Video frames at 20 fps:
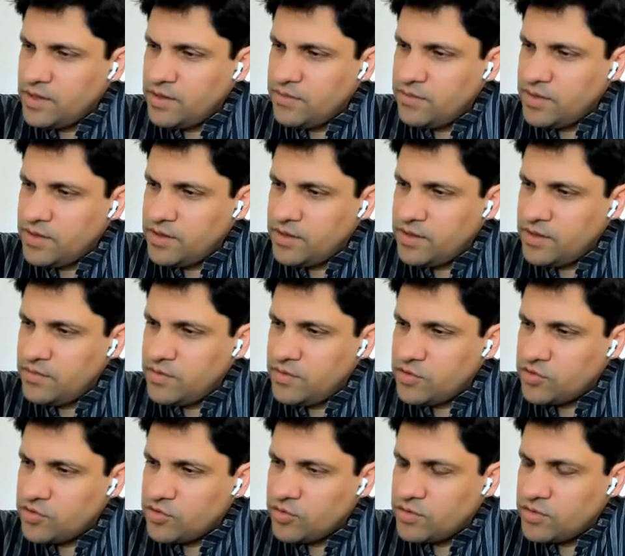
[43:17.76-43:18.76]

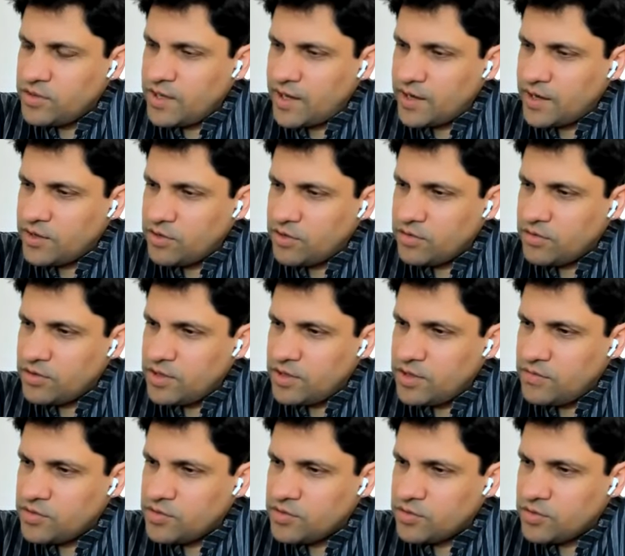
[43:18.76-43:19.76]
TV show, the anchor of the
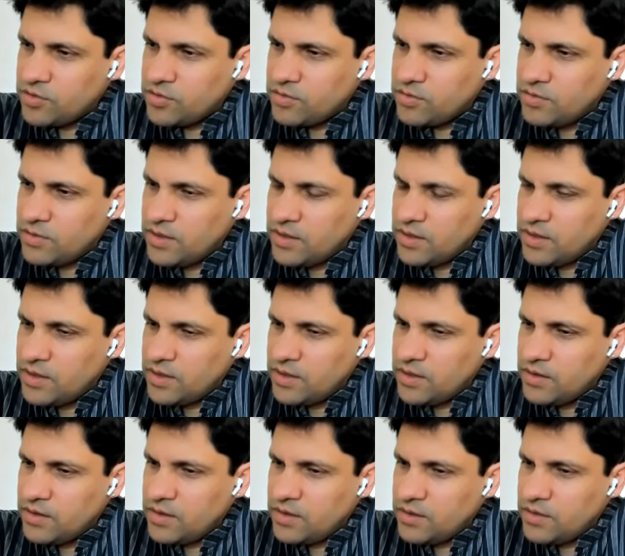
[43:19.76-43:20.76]
TV show,
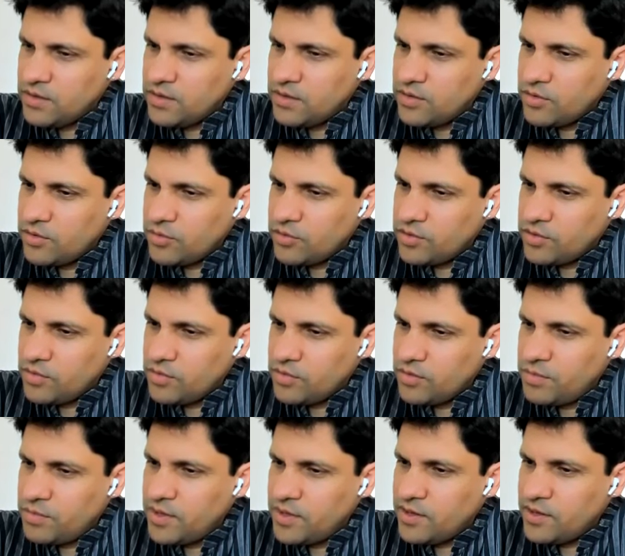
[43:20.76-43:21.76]
goes
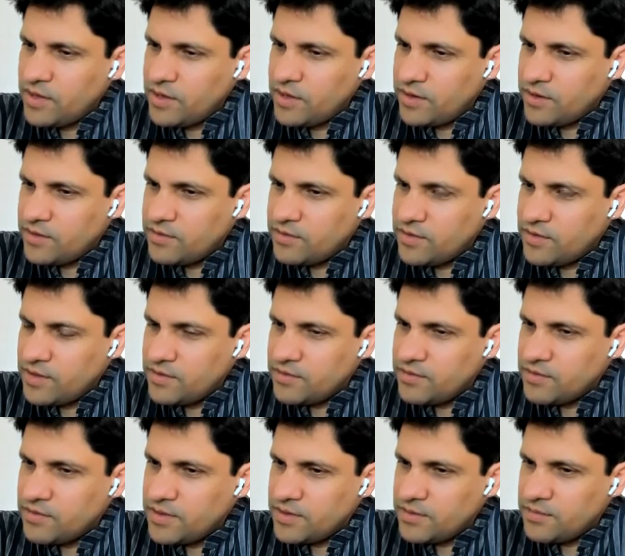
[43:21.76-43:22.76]
to a billionaire and
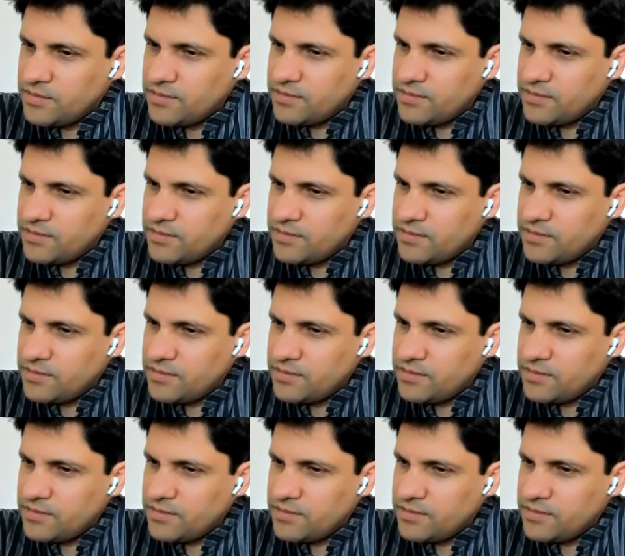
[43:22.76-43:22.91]
says,